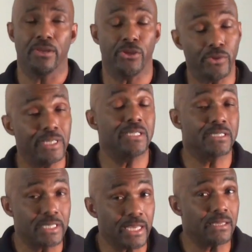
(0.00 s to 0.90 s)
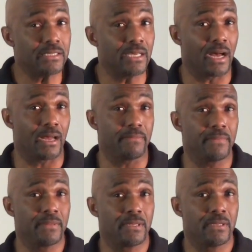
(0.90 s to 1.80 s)
You need to take the time
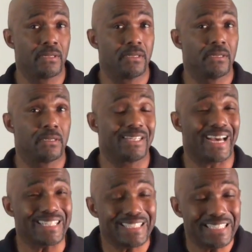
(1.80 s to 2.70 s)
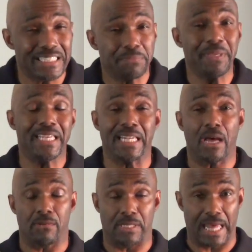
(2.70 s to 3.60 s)
to actually speak it
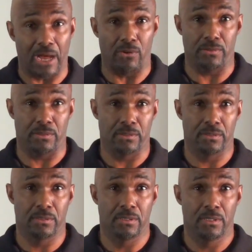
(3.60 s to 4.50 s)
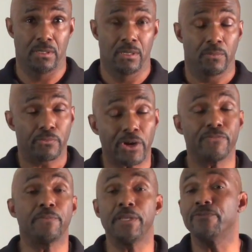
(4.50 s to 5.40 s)
out loud,
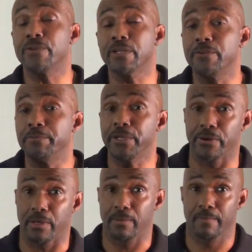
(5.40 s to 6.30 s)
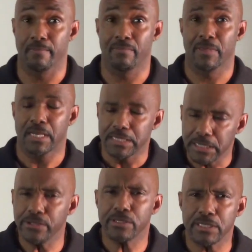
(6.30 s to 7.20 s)
preferably in front of a mirror.
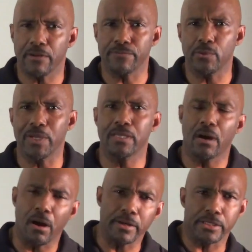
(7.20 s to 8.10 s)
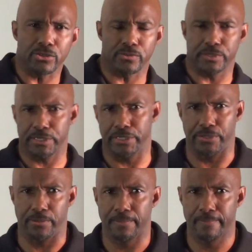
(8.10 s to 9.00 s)
See yourself the way the audience will see
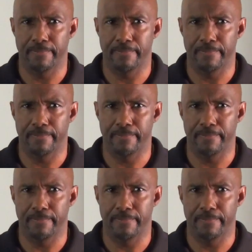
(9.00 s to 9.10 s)
you.